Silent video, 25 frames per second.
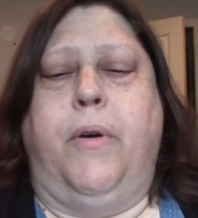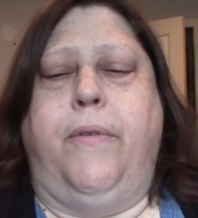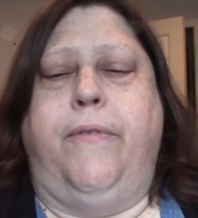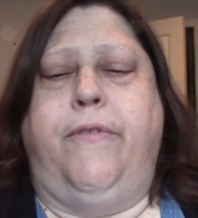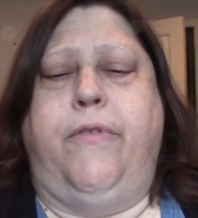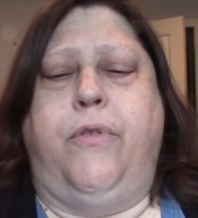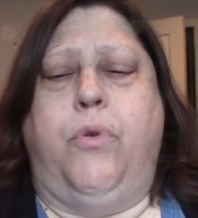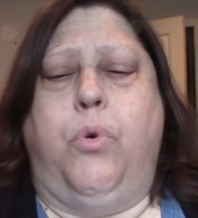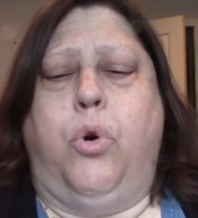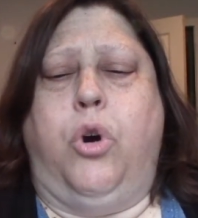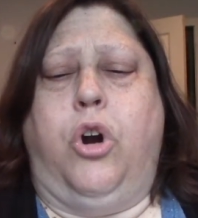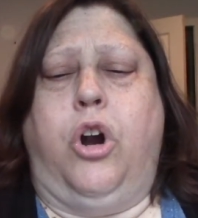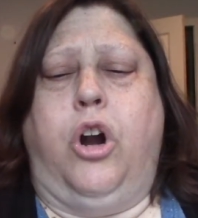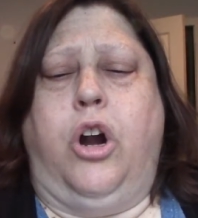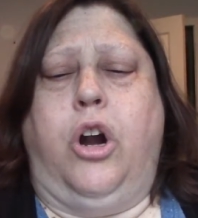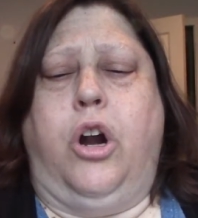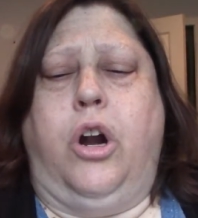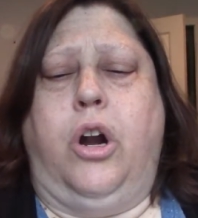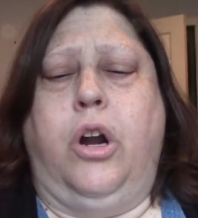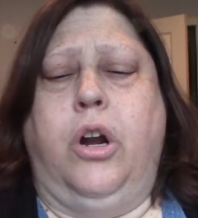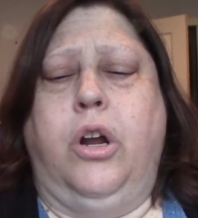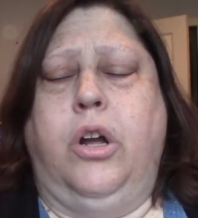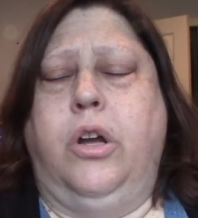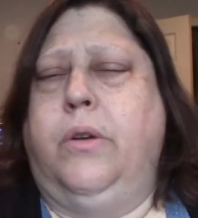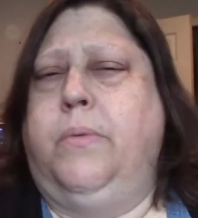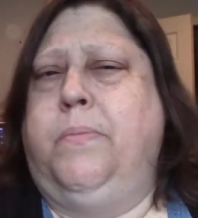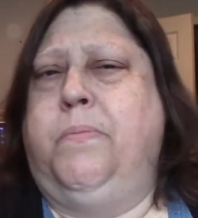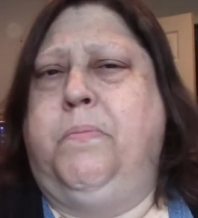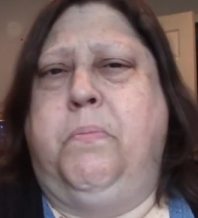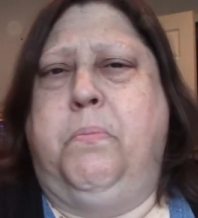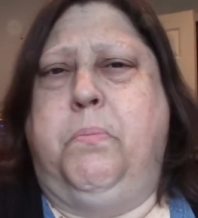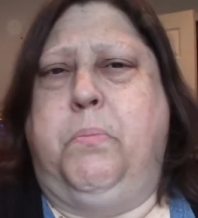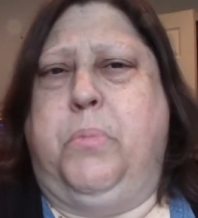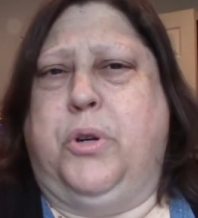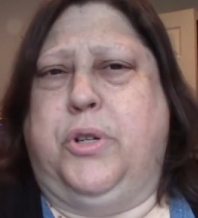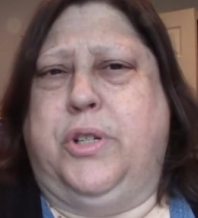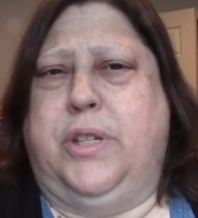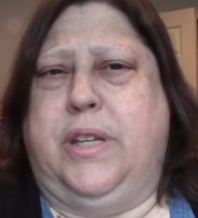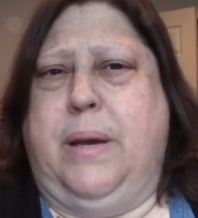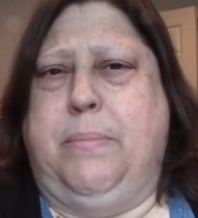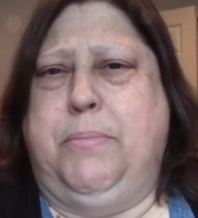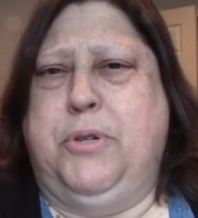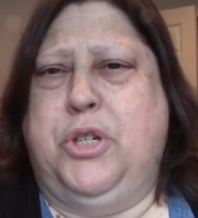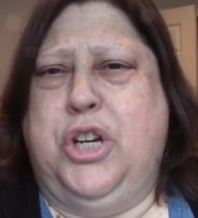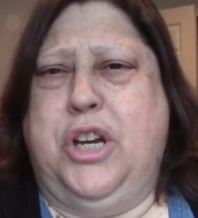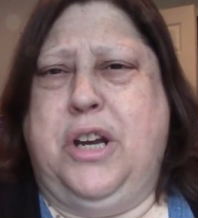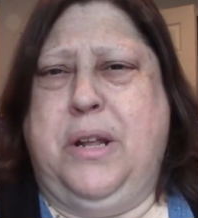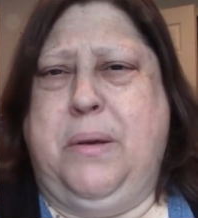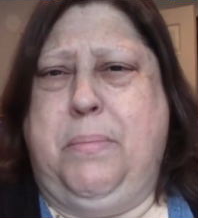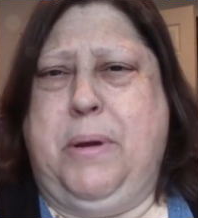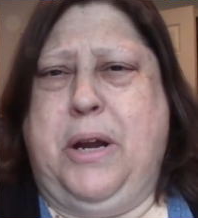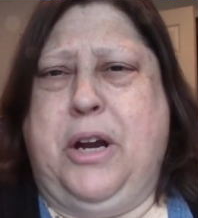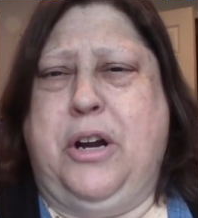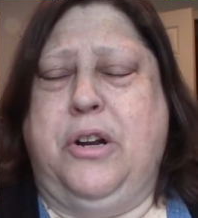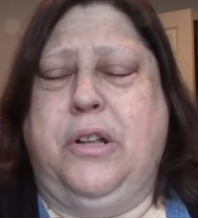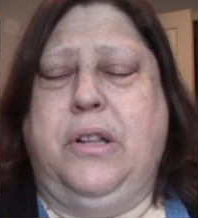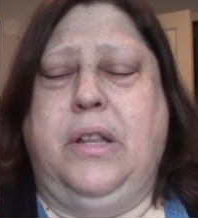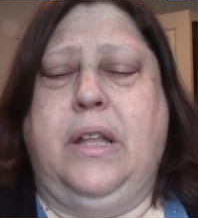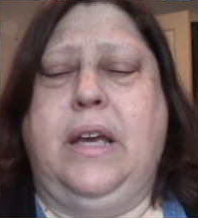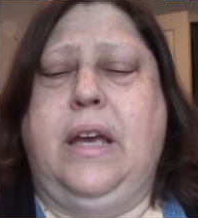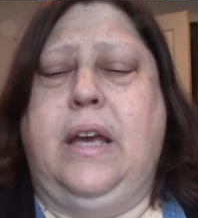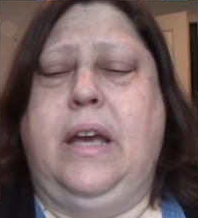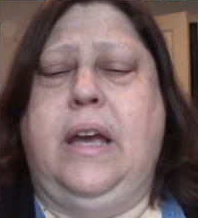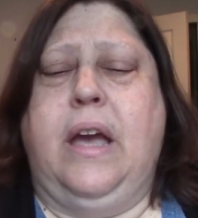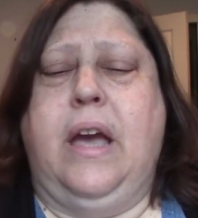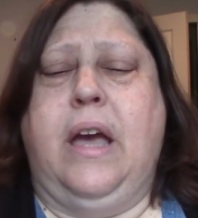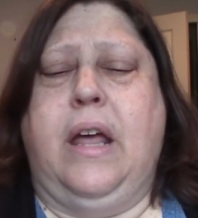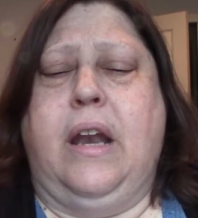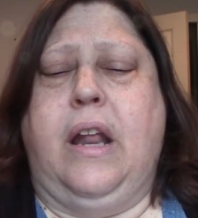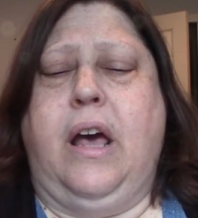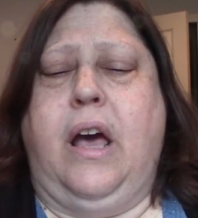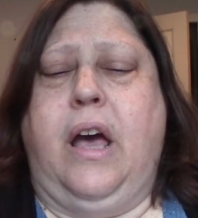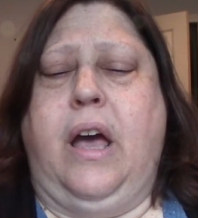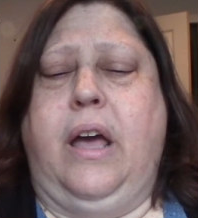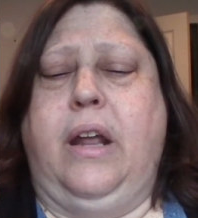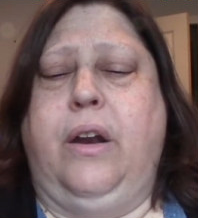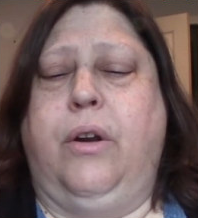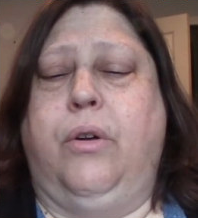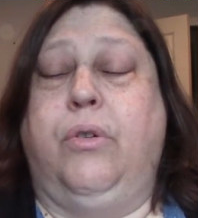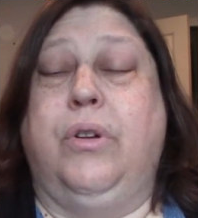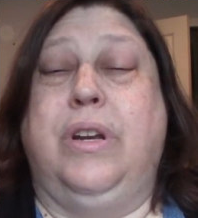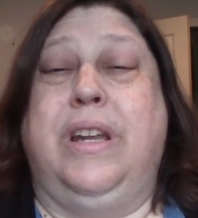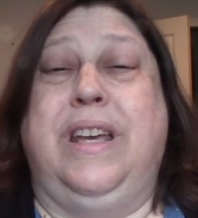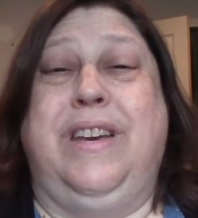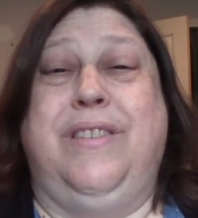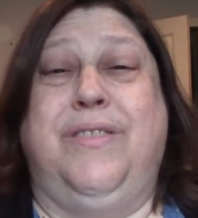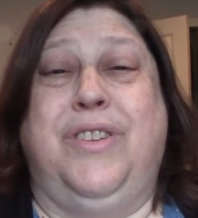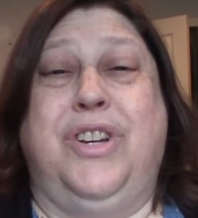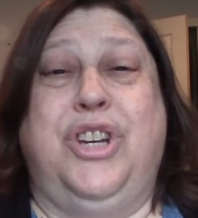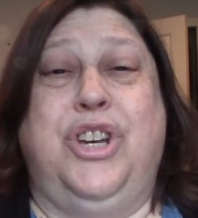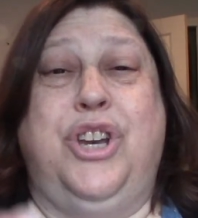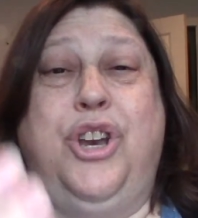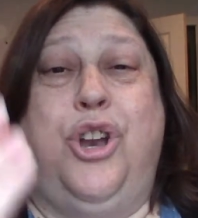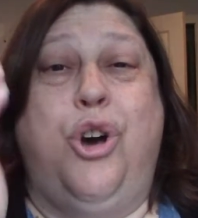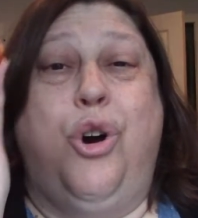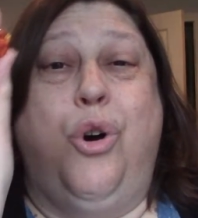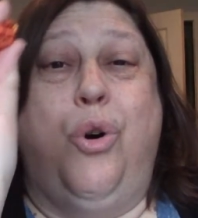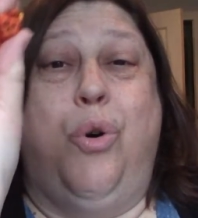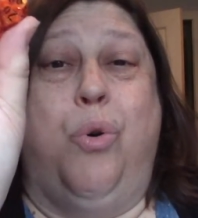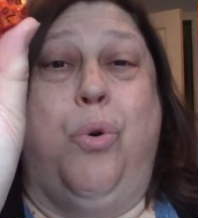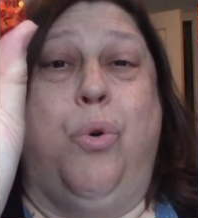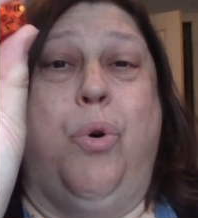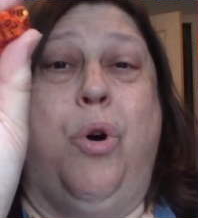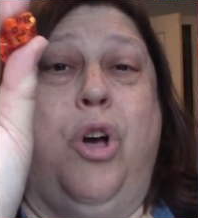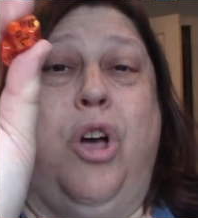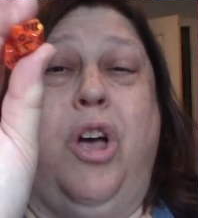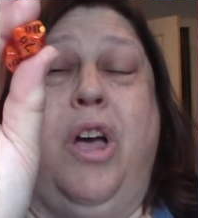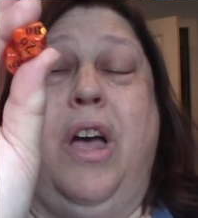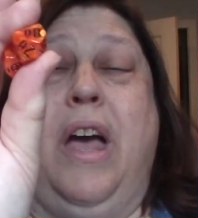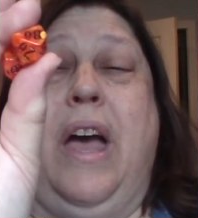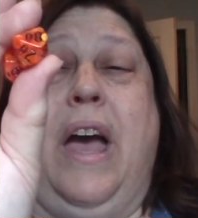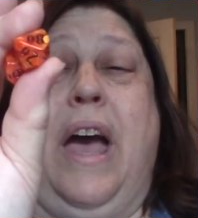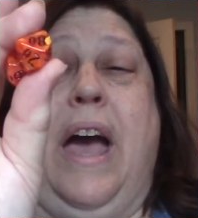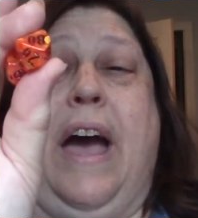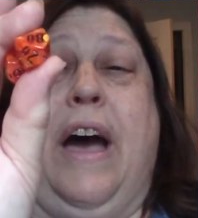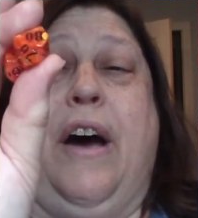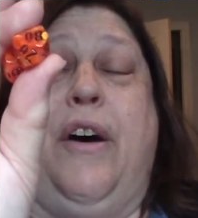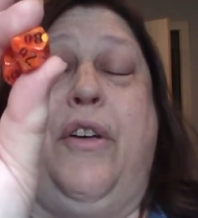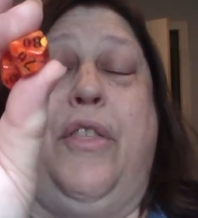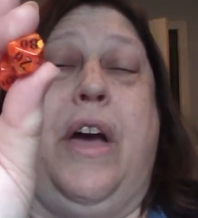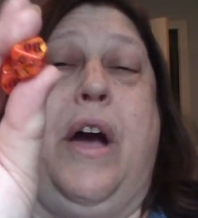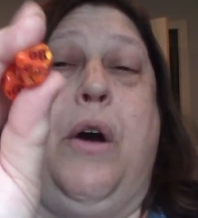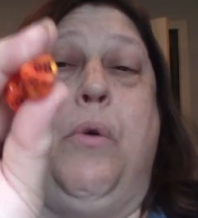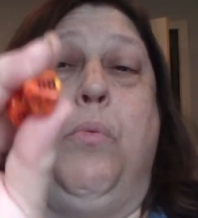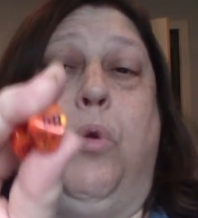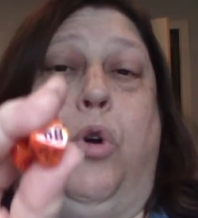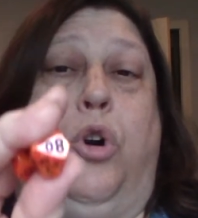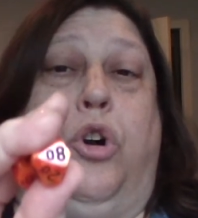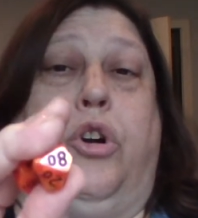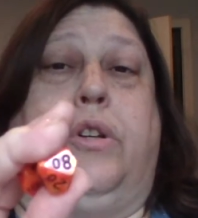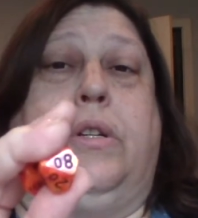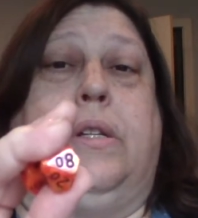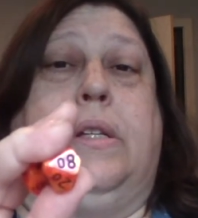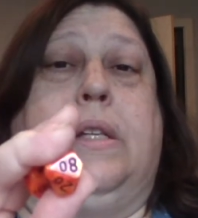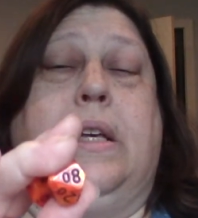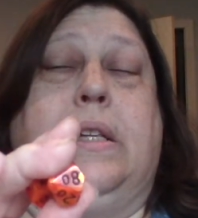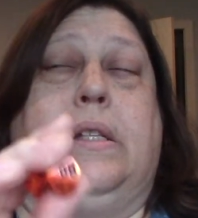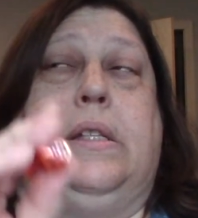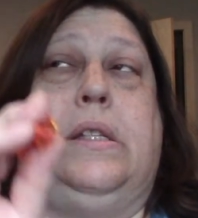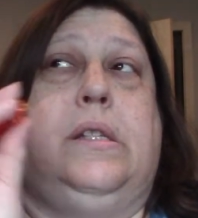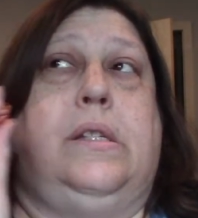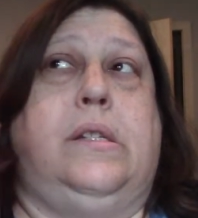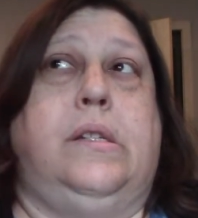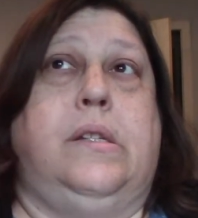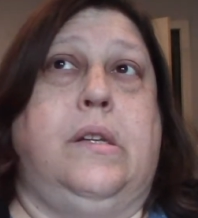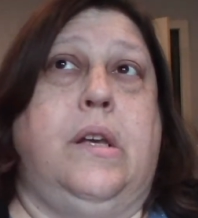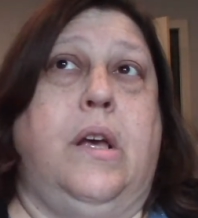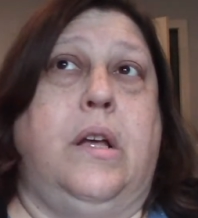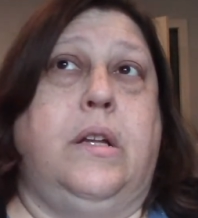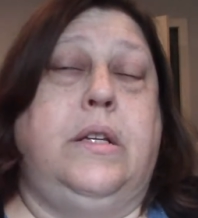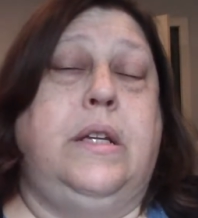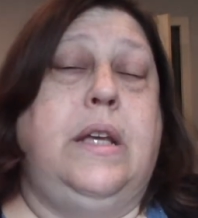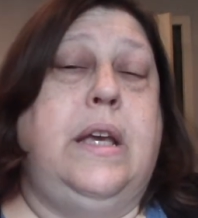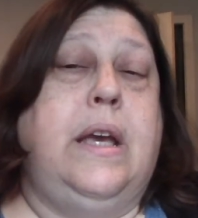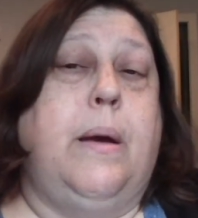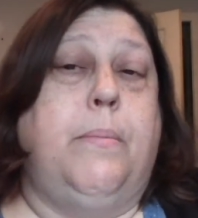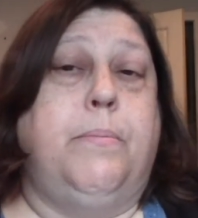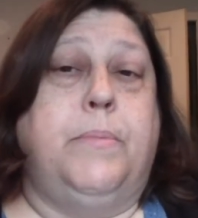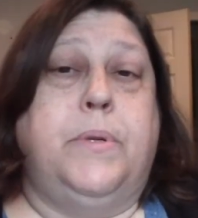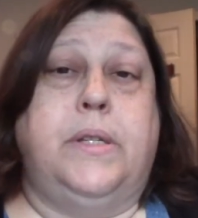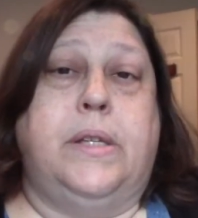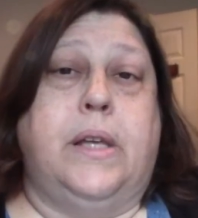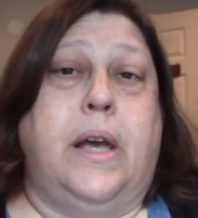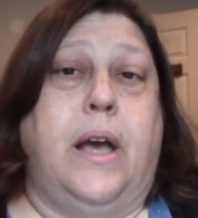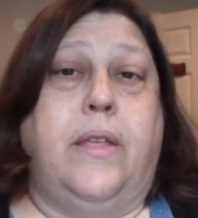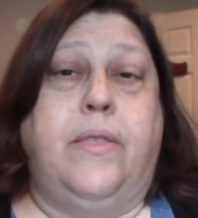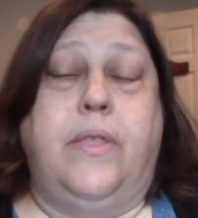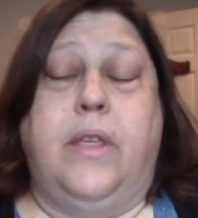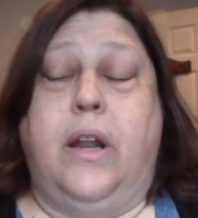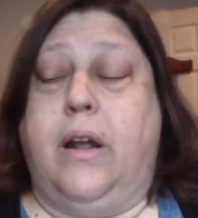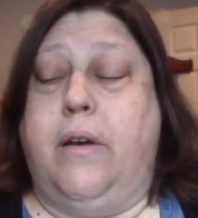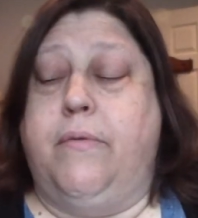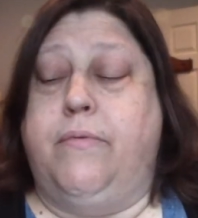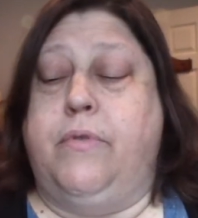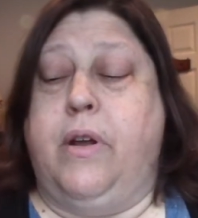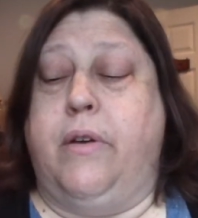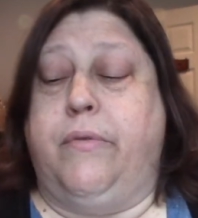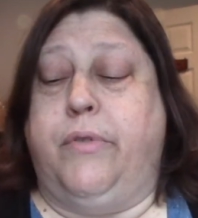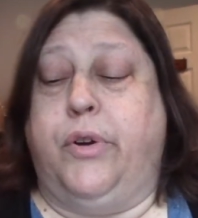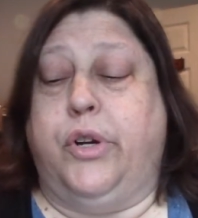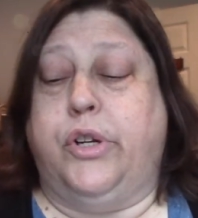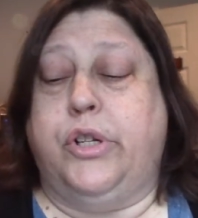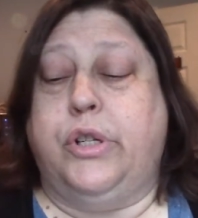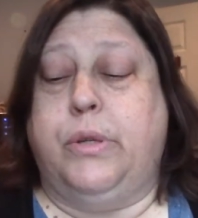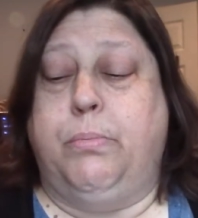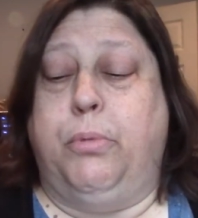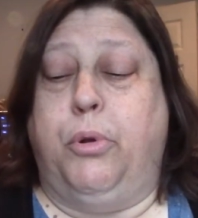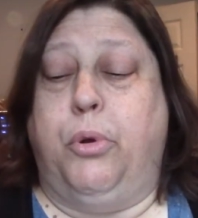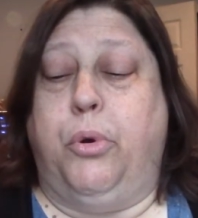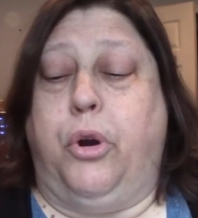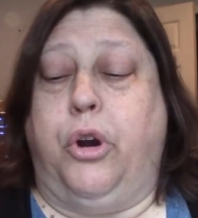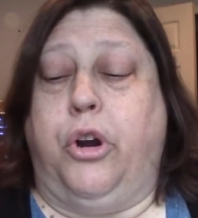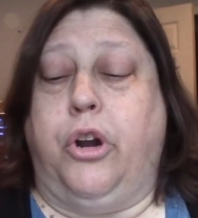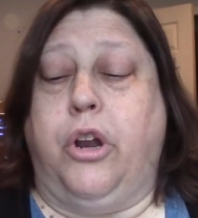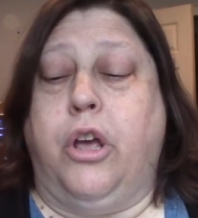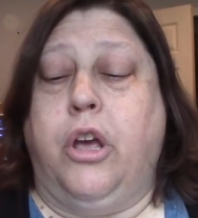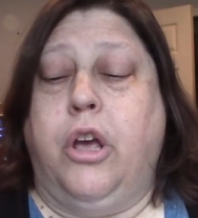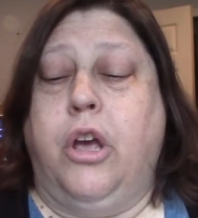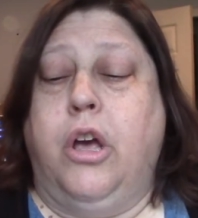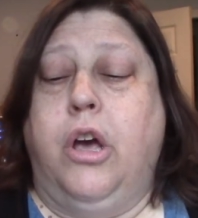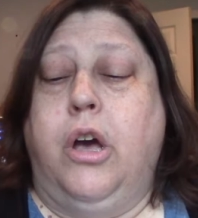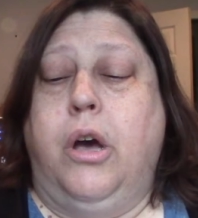for perception, apparently, and I don't even know how that works. That's a DM side that I've never explored.